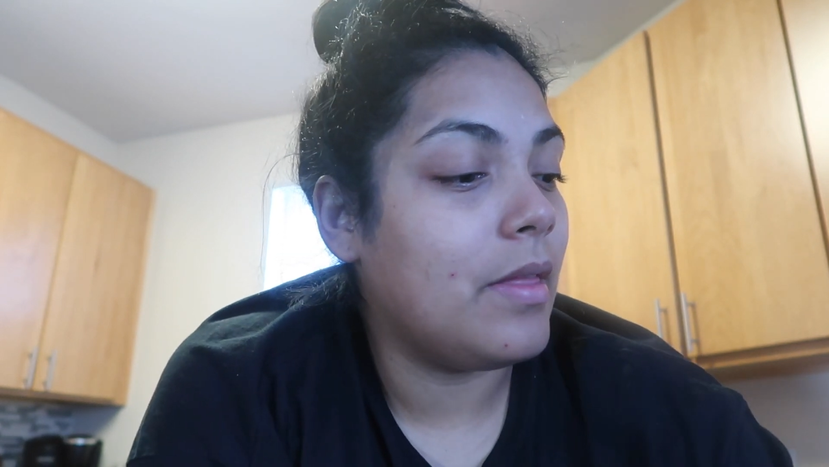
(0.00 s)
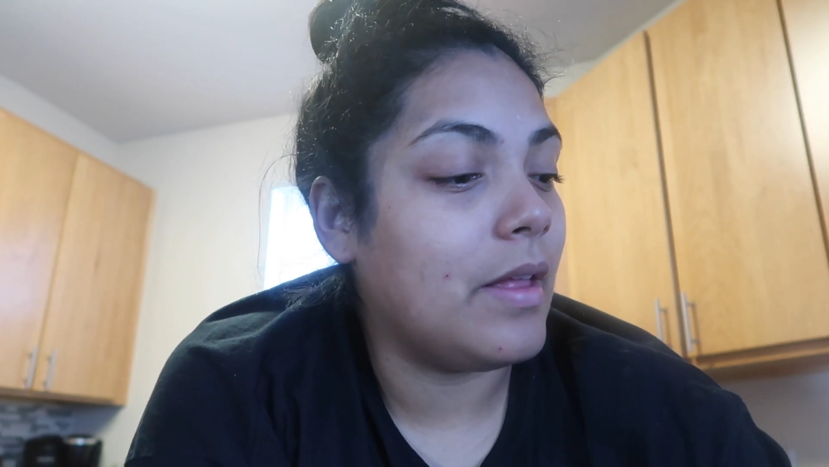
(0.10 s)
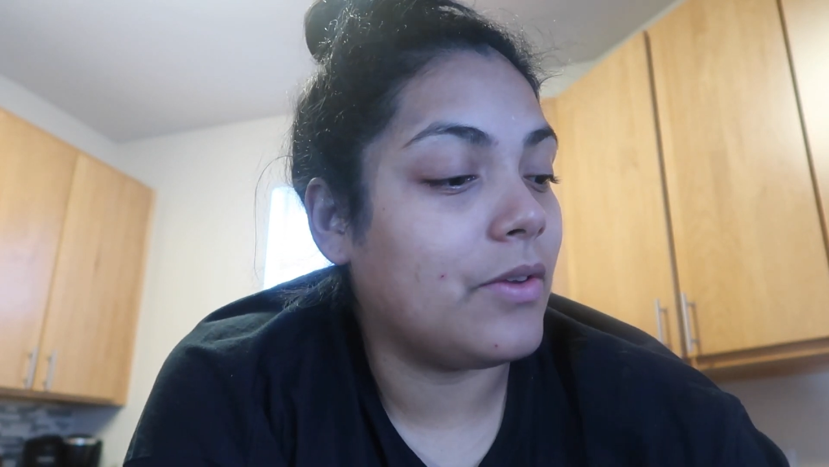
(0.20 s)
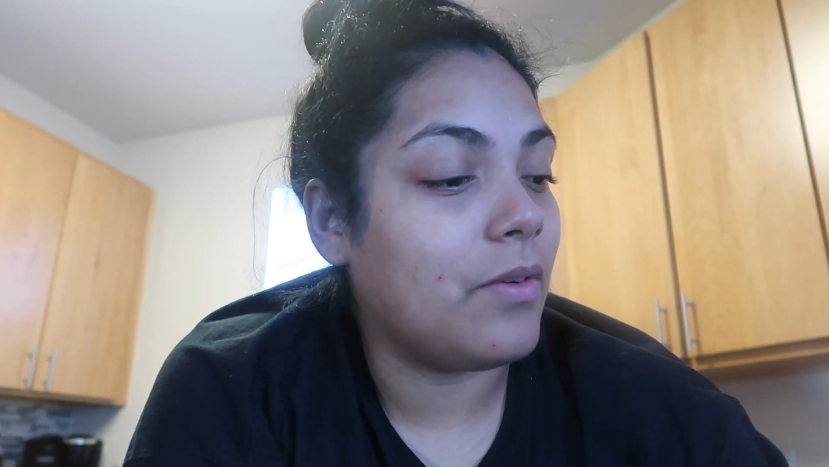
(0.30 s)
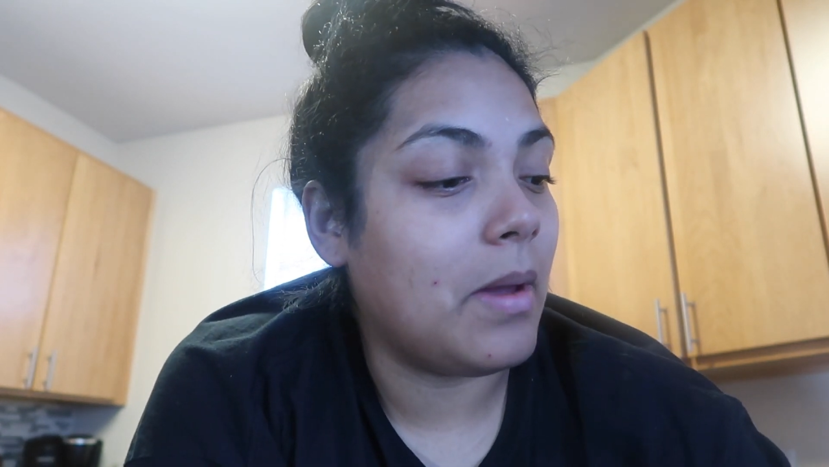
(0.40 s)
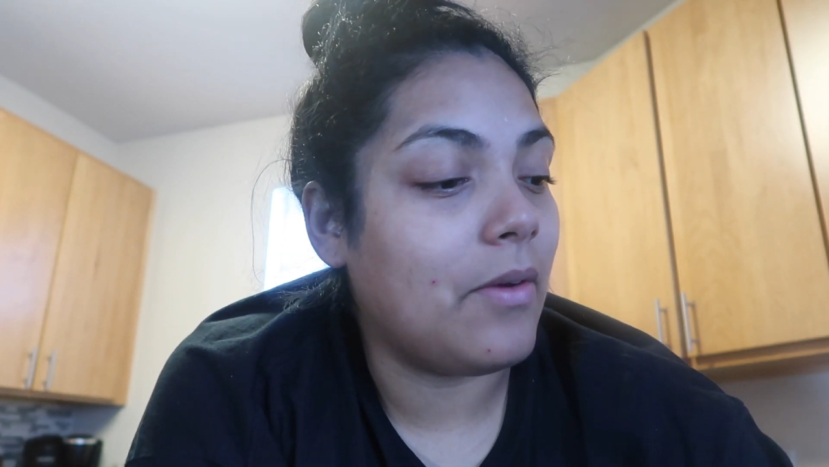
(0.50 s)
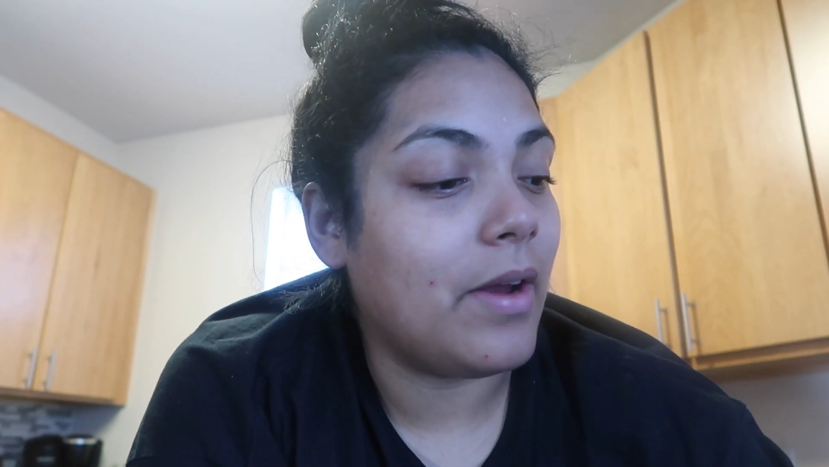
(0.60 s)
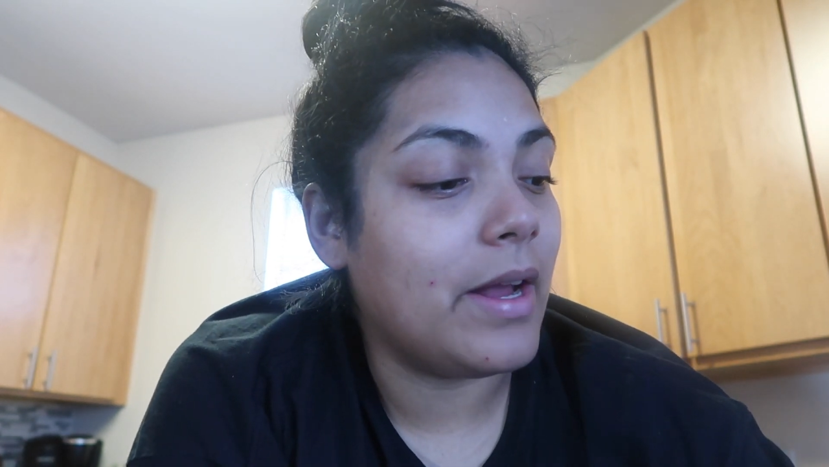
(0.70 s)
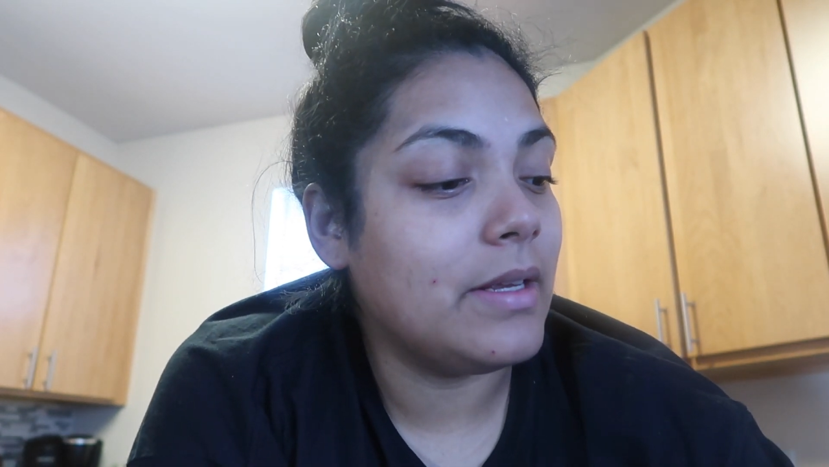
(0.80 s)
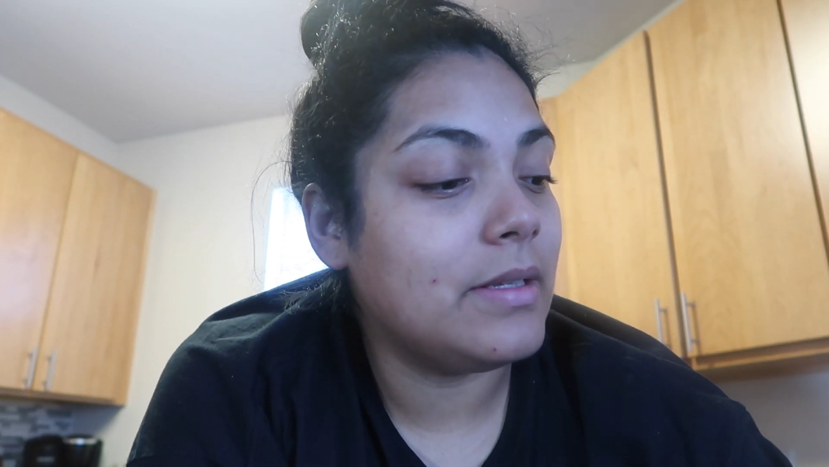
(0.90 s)
that's from my
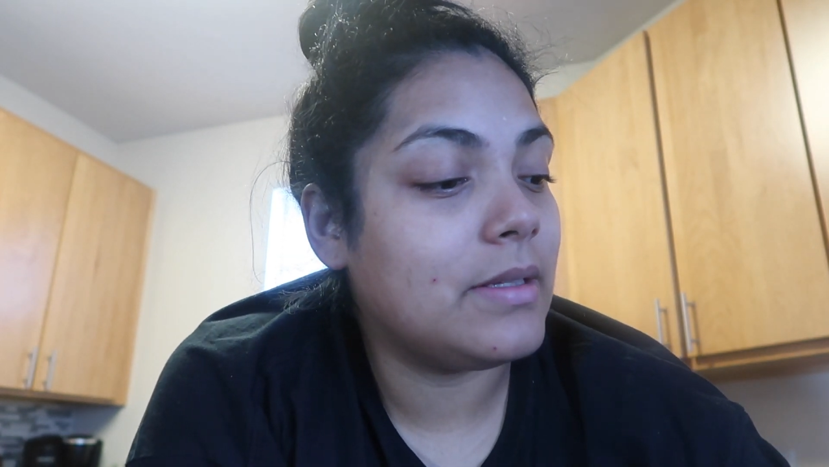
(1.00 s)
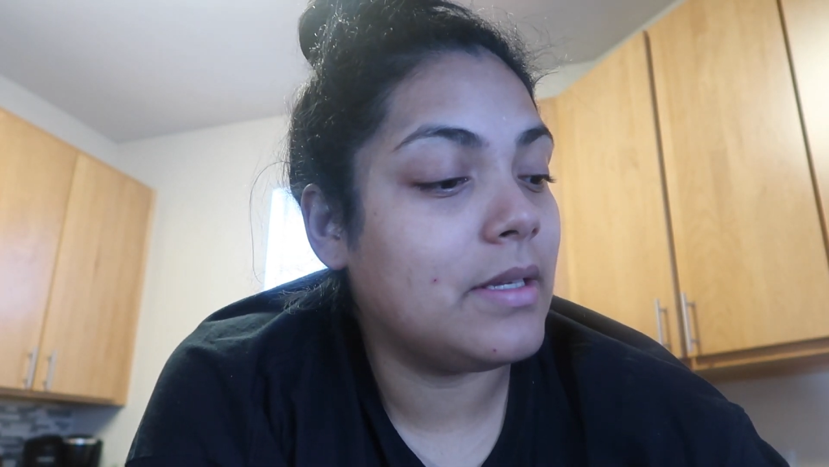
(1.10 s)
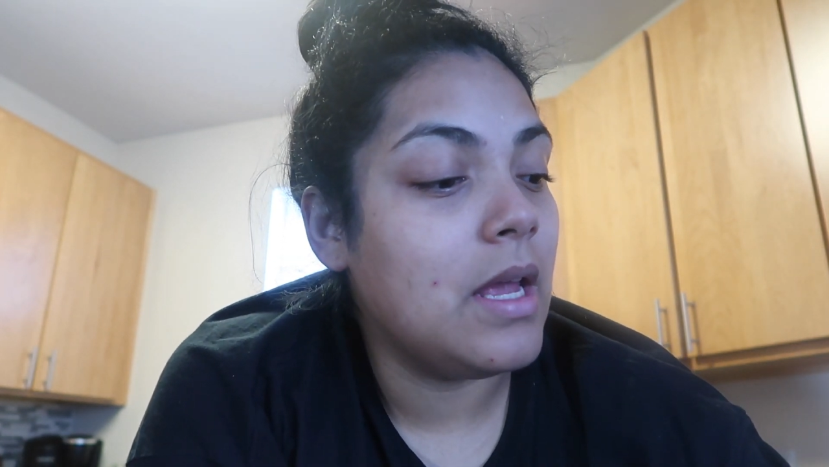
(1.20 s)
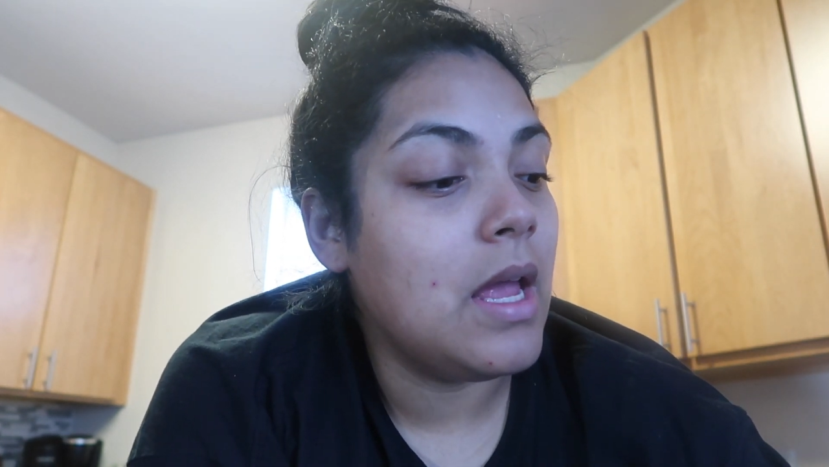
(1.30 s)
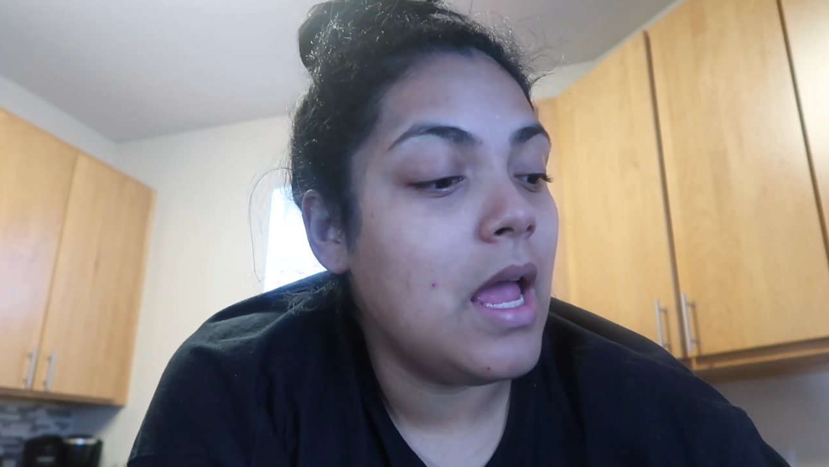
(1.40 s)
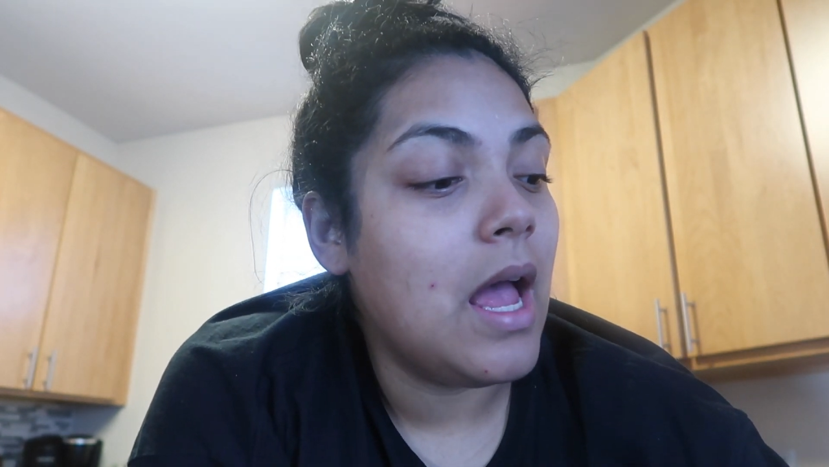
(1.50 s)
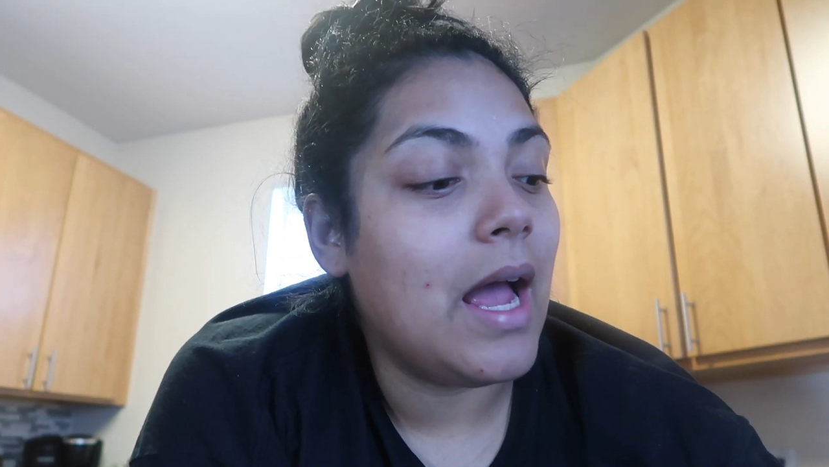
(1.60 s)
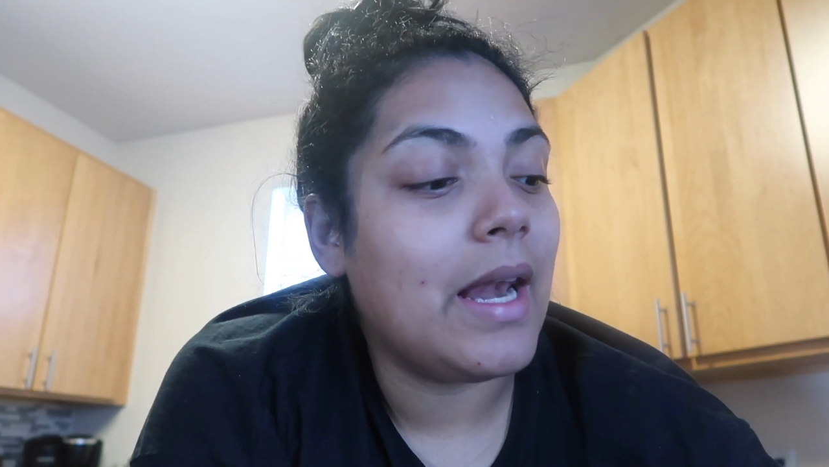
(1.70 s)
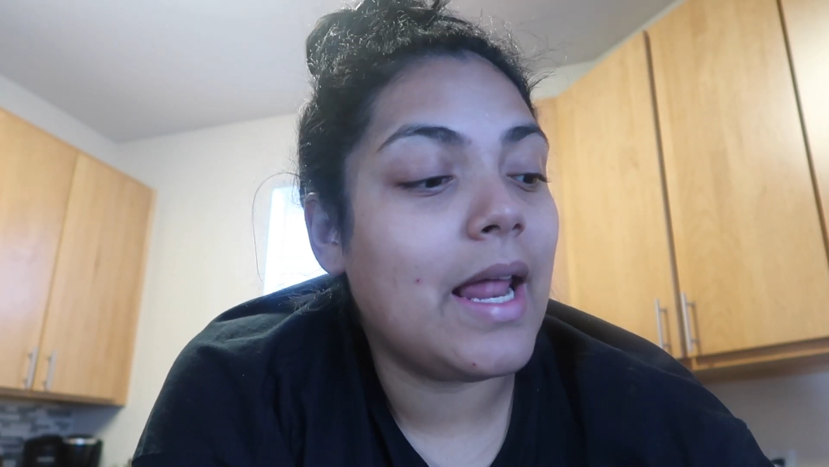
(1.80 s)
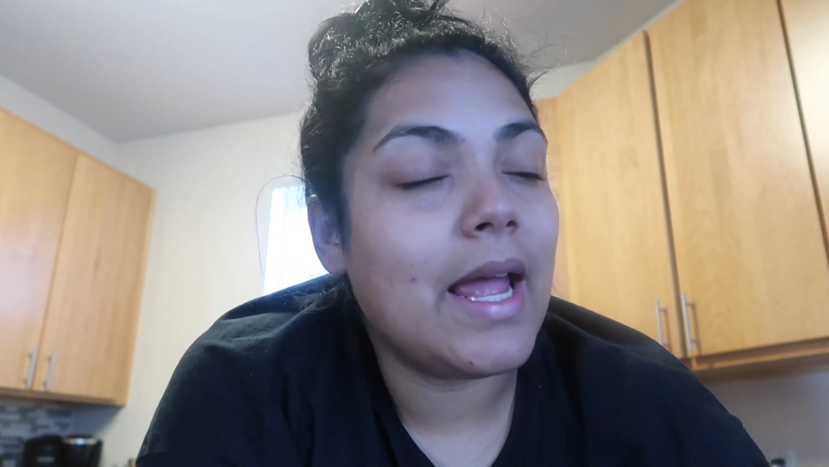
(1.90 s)
race.
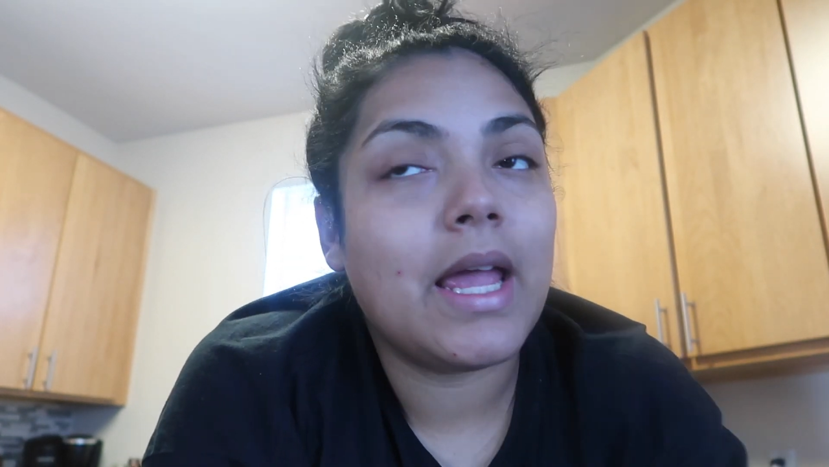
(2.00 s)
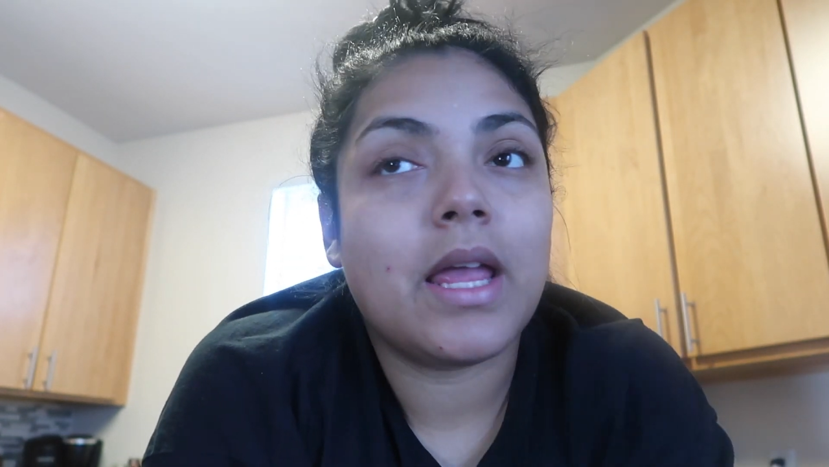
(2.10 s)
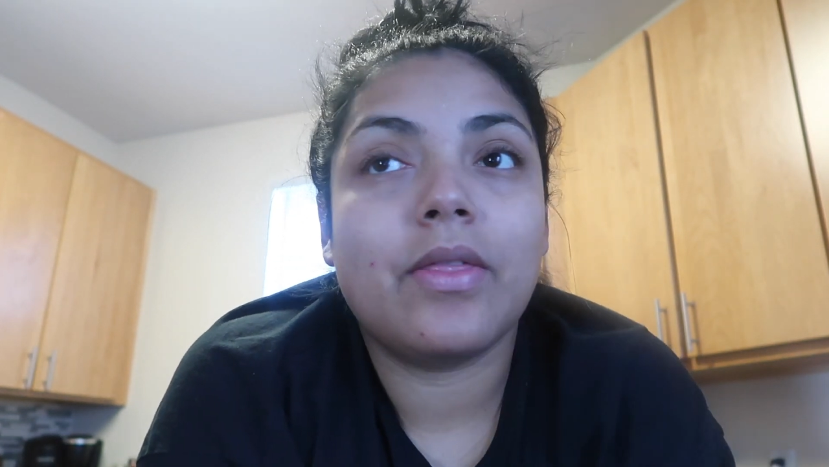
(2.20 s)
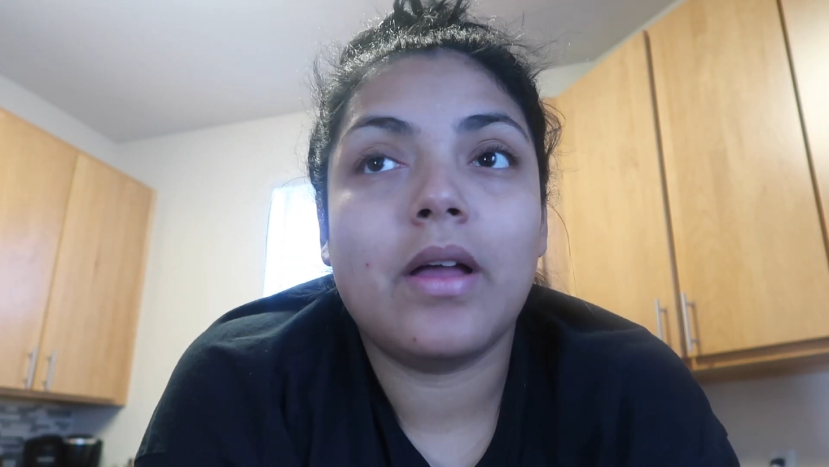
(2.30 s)
I like